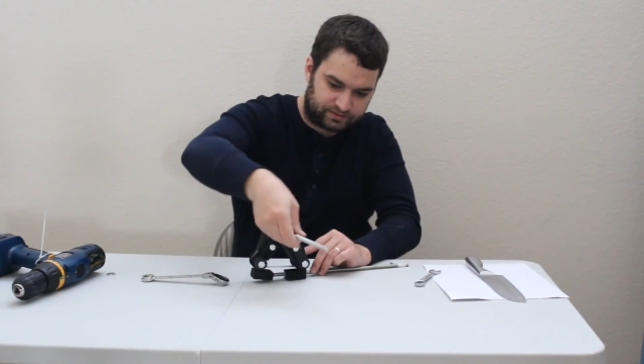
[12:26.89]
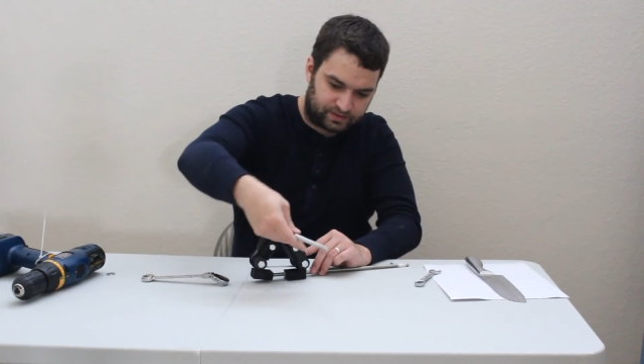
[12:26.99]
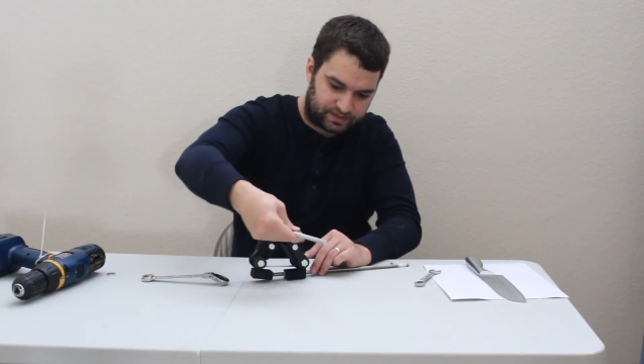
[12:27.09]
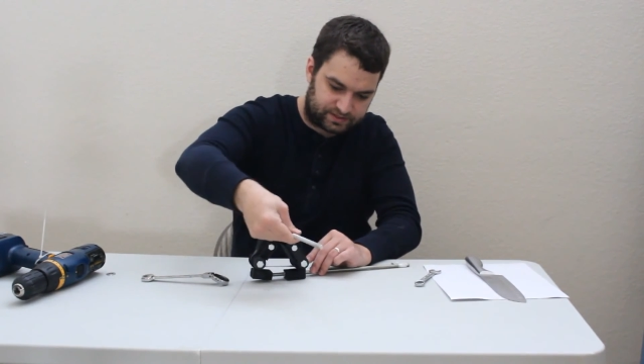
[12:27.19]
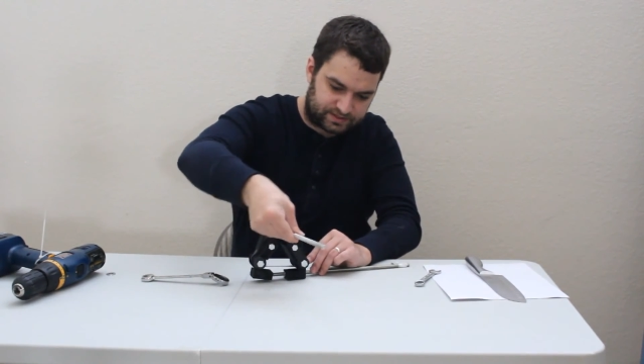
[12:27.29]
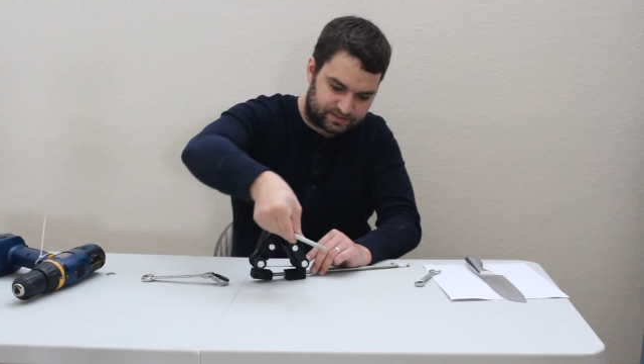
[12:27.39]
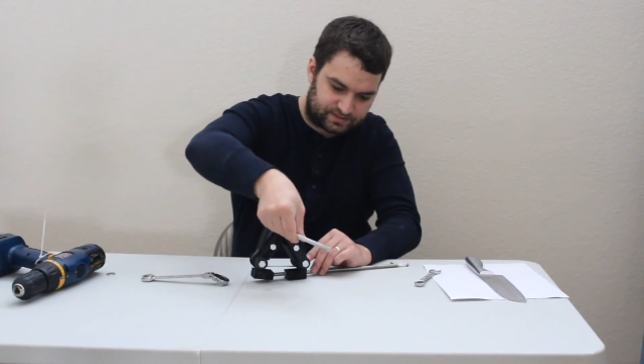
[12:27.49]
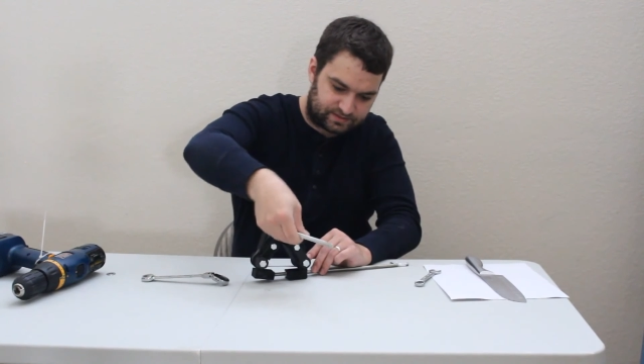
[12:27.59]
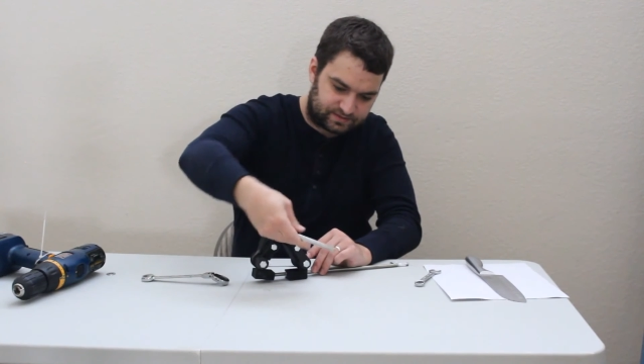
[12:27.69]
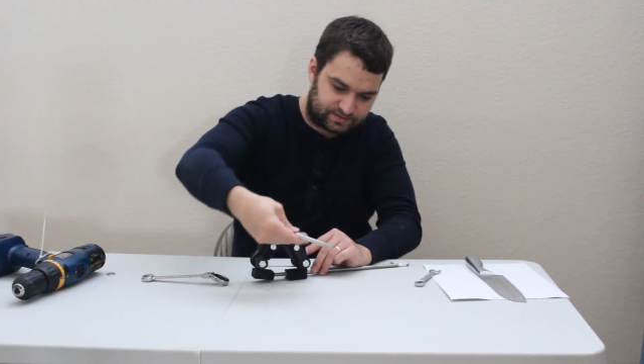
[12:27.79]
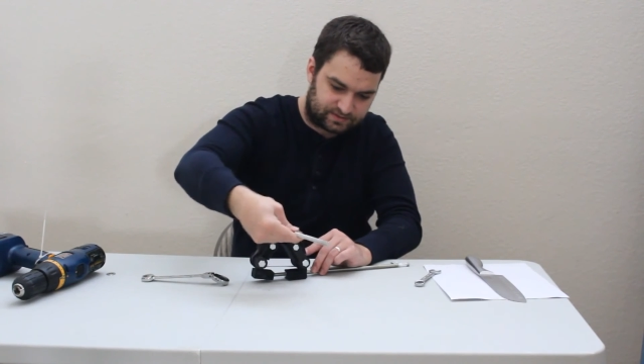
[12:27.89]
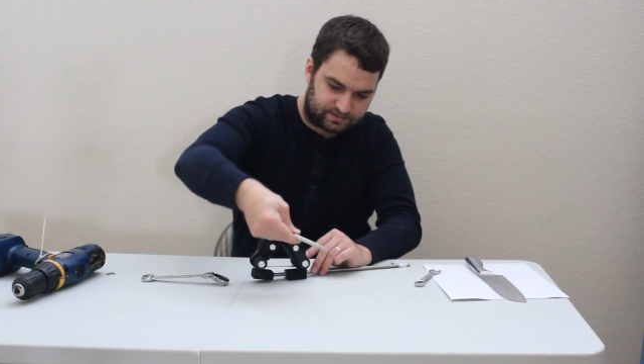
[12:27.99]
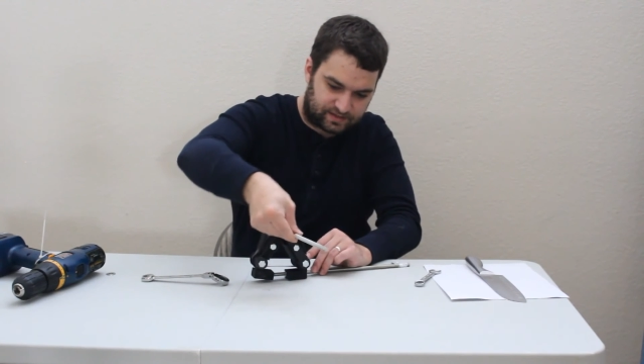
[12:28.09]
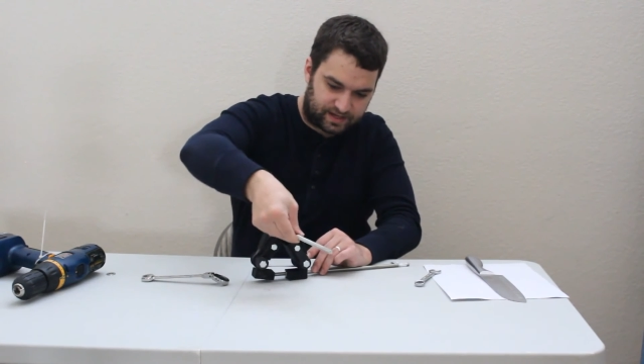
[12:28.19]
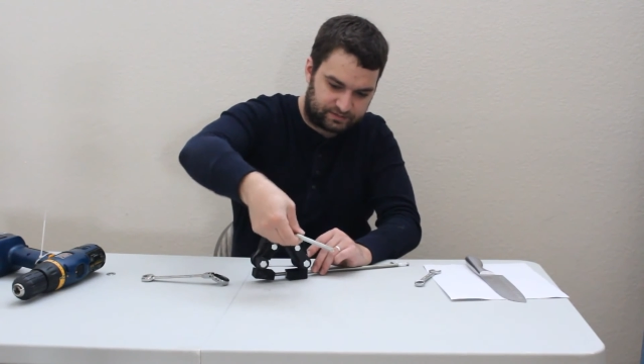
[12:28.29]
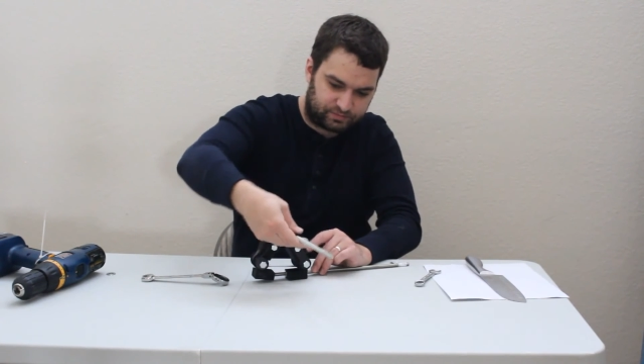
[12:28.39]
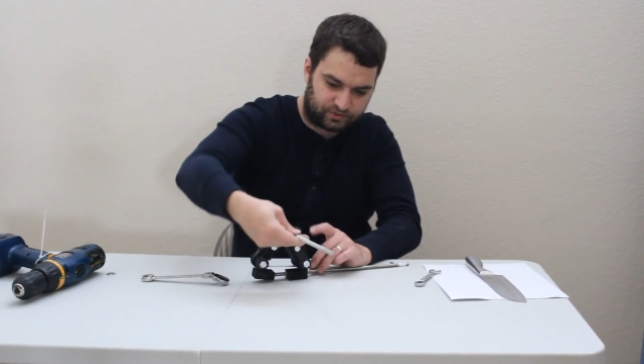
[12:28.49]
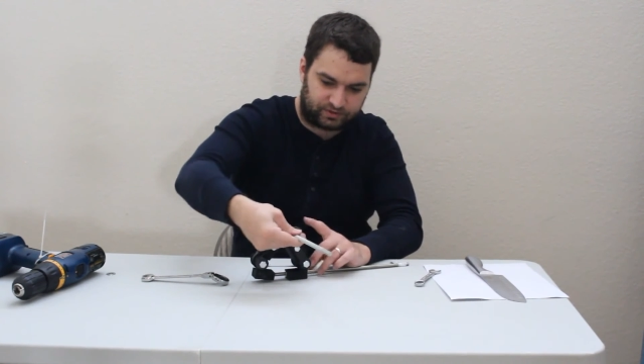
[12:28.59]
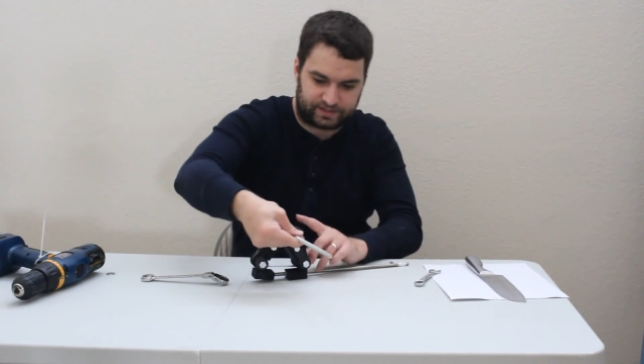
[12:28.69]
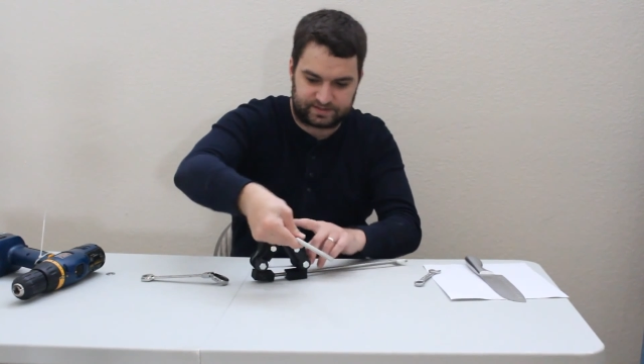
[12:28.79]
not just slide
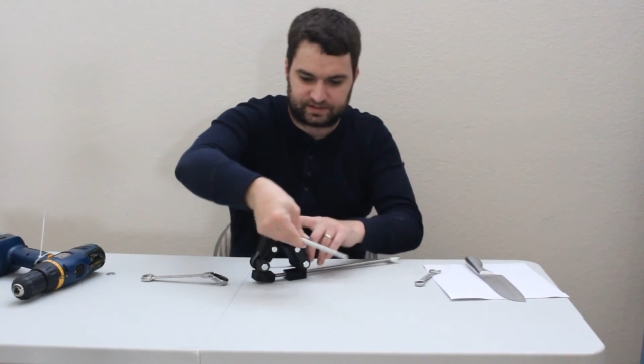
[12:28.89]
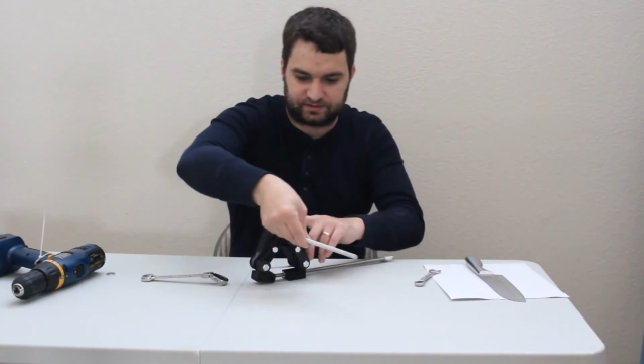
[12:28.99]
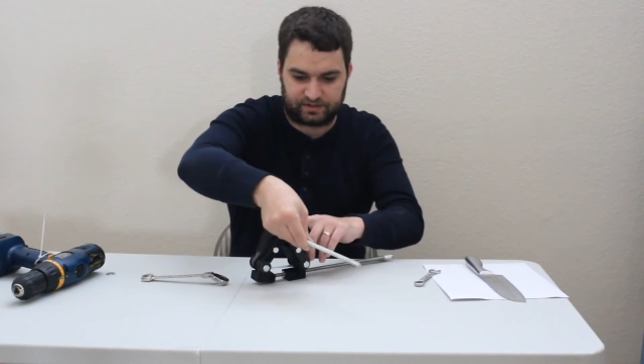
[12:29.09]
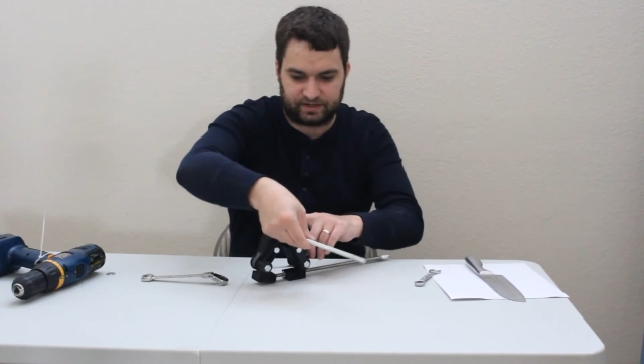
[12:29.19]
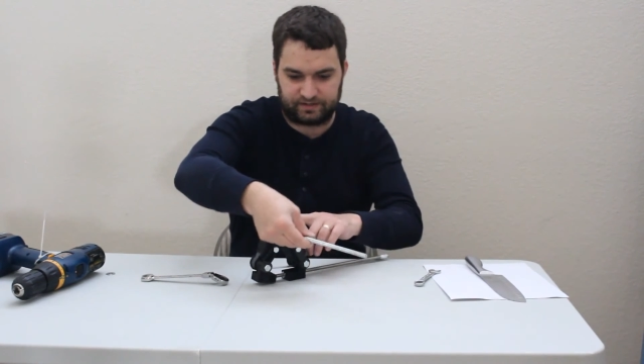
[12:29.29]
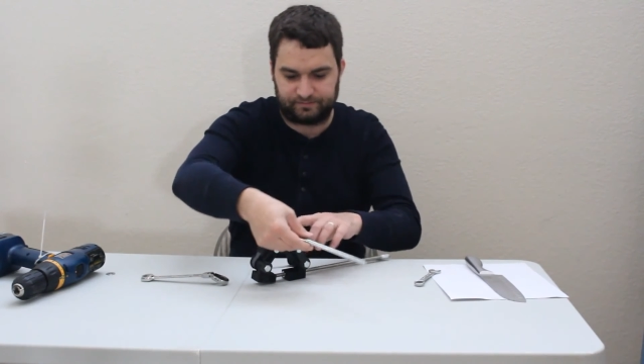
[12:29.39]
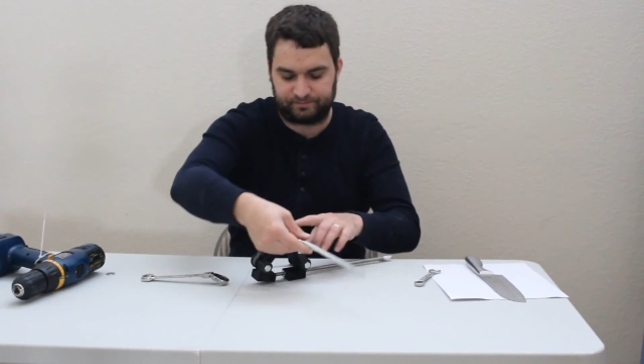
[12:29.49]
pulleys under it.